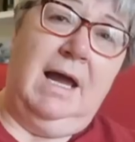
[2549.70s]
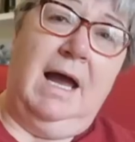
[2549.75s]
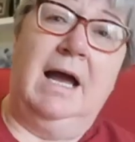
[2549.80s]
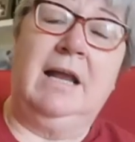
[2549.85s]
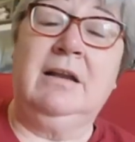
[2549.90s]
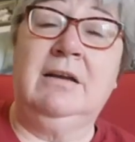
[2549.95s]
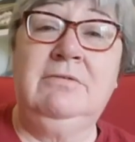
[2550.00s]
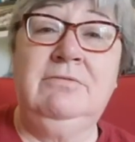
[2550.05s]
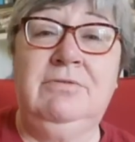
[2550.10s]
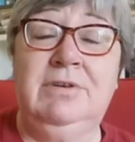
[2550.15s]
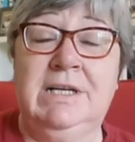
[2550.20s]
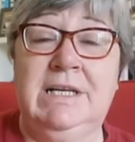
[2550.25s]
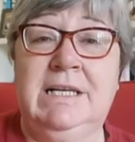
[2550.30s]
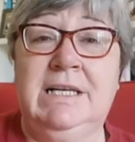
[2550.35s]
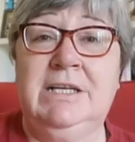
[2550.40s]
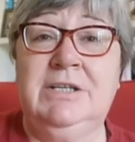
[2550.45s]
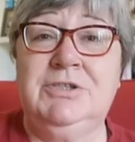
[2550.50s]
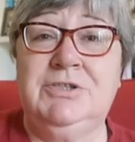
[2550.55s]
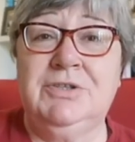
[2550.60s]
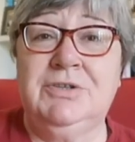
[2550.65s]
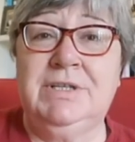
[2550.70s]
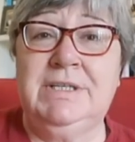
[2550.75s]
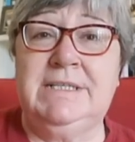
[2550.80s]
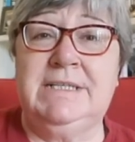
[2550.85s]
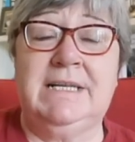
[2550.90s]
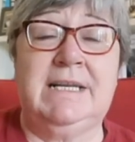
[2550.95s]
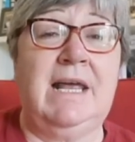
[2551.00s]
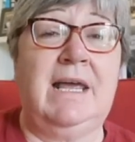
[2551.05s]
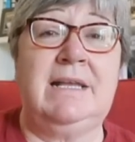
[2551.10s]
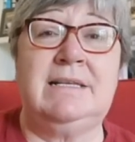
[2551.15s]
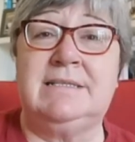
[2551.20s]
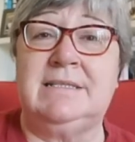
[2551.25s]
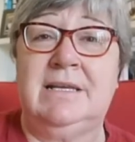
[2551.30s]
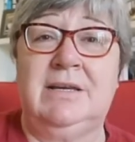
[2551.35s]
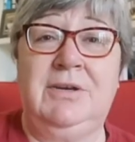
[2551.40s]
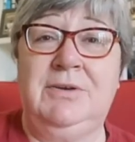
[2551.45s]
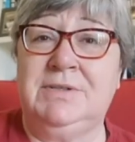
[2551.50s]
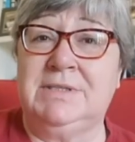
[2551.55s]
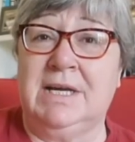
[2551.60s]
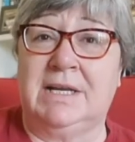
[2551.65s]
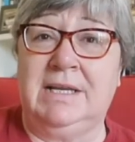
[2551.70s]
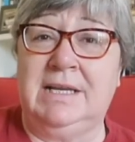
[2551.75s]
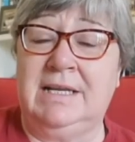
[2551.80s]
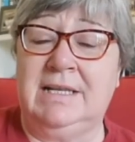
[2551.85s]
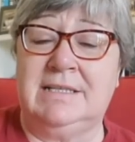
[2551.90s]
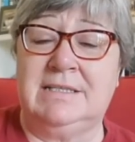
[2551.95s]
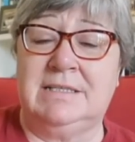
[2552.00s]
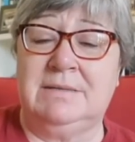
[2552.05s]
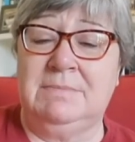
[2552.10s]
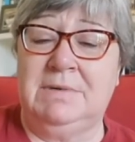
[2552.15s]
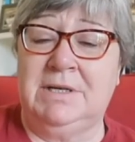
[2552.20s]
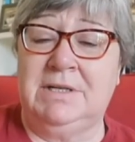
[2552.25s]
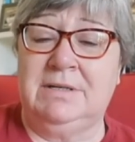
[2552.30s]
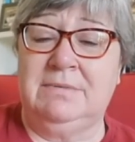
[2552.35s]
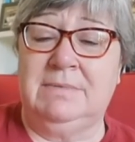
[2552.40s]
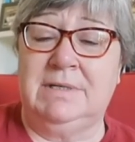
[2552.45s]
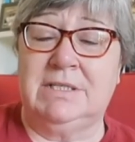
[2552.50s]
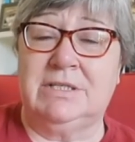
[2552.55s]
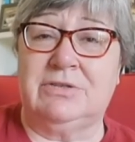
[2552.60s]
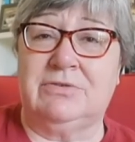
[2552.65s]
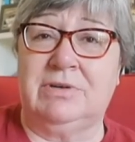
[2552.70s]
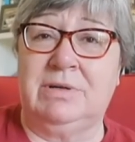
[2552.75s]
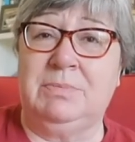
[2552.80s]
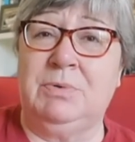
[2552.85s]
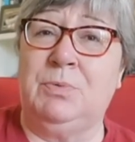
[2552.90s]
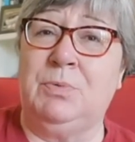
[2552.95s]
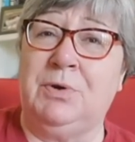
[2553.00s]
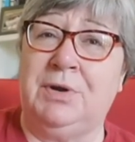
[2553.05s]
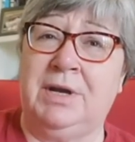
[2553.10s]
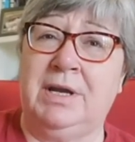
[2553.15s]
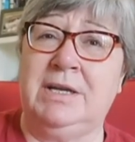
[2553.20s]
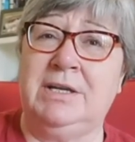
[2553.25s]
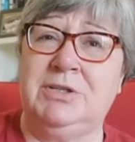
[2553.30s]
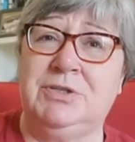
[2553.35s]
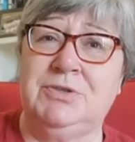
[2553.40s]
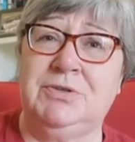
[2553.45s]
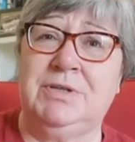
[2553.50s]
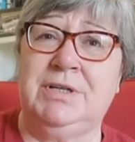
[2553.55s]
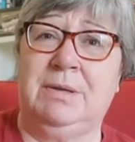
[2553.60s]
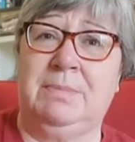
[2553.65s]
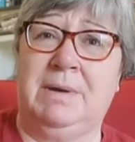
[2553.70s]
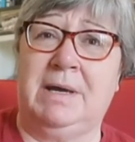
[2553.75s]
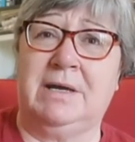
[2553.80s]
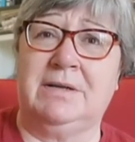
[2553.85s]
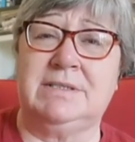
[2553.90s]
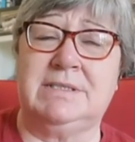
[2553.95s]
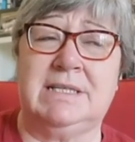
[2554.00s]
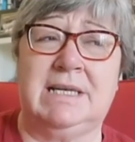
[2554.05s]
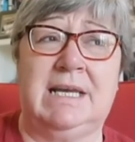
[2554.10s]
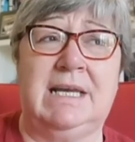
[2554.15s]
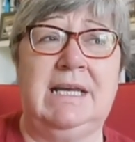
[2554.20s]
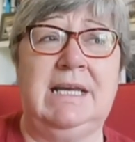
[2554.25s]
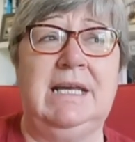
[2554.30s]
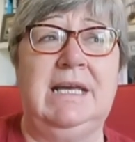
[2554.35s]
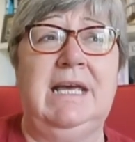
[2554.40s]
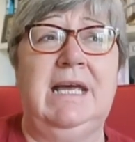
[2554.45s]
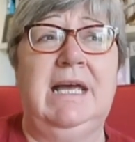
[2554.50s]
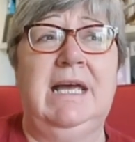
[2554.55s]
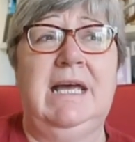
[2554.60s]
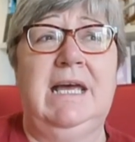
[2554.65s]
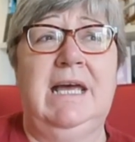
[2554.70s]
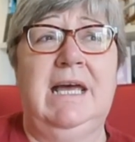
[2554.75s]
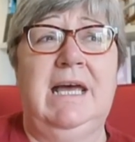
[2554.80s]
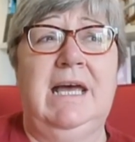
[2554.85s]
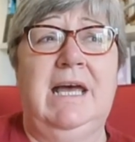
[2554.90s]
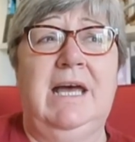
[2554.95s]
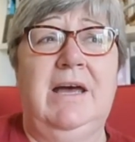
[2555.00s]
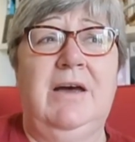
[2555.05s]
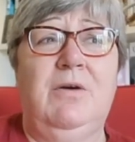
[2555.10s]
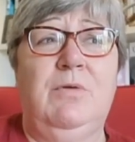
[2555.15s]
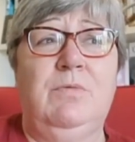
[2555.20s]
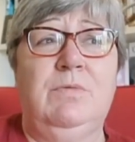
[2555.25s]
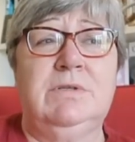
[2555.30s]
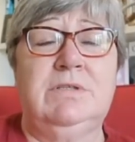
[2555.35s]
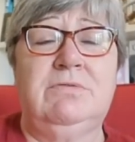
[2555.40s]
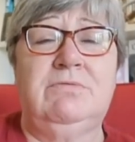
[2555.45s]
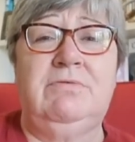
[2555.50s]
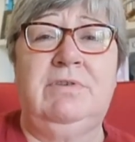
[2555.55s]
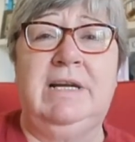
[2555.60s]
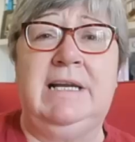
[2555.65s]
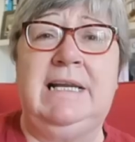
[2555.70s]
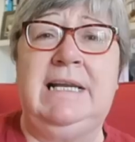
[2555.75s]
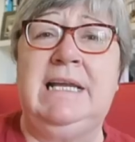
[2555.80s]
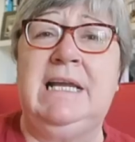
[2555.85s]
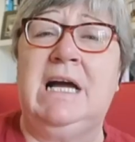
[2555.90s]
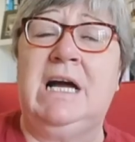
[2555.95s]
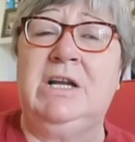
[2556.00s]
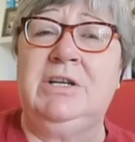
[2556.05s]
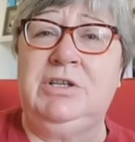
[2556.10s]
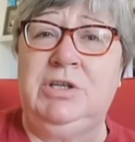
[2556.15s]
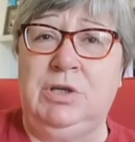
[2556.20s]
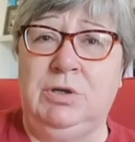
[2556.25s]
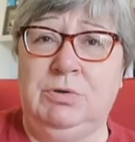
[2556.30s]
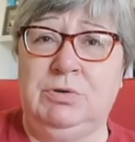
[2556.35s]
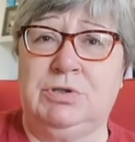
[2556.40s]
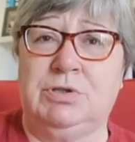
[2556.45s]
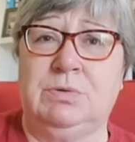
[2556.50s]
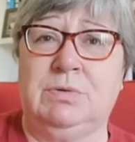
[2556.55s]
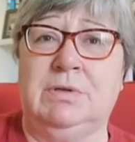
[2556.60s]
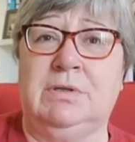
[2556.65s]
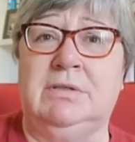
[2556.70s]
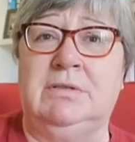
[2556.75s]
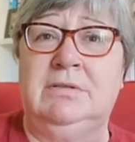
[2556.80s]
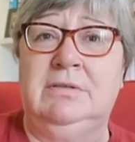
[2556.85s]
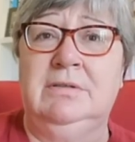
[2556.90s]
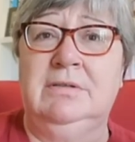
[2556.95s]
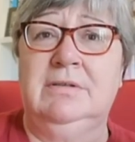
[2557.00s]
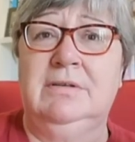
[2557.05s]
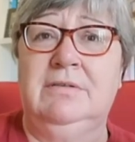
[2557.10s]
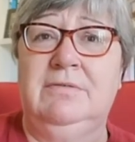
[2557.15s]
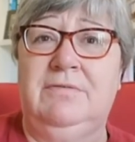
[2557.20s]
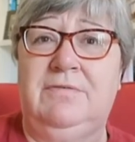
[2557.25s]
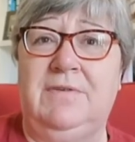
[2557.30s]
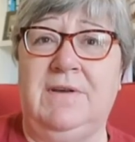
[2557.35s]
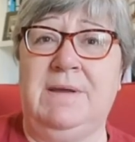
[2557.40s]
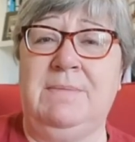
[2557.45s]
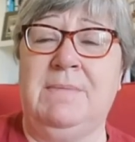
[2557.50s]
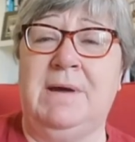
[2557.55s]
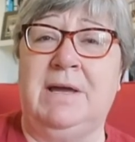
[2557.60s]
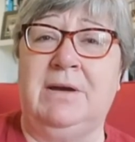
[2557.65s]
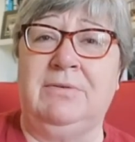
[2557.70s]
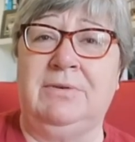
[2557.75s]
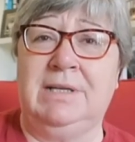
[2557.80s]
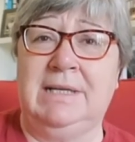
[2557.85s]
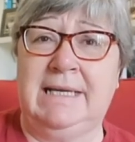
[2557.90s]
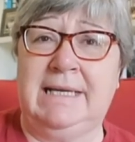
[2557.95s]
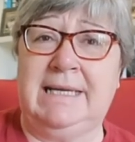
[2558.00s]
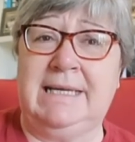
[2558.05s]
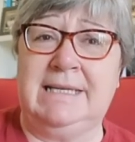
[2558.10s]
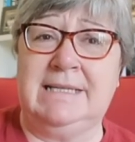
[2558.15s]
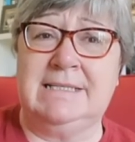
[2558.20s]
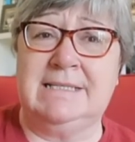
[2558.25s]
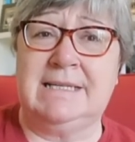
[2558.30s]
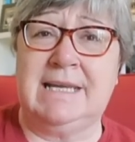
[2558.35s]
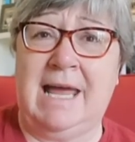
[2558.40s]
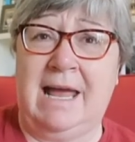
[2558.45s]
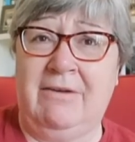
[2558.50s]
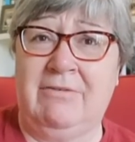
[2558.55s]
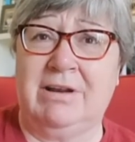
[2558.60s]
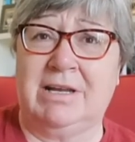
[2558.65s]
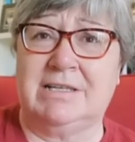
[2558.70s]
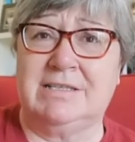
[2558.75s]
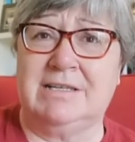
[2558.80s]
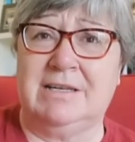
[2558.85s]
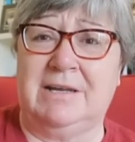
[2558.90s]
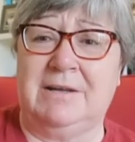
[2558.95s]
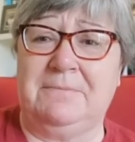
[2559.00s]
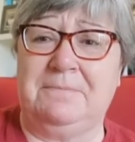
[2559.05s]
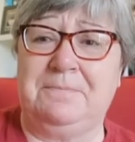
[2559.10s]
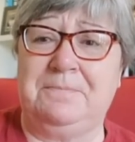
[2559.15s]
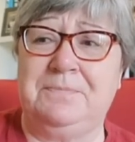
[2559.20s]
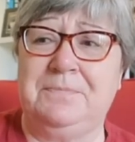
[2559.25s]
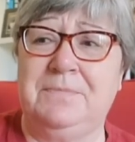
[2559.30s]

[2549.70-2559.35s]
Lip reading: And I really enjoyed it. It's a whodunit, it's a murder mystery, but what I enjoyed about it was a really unusual female lead character,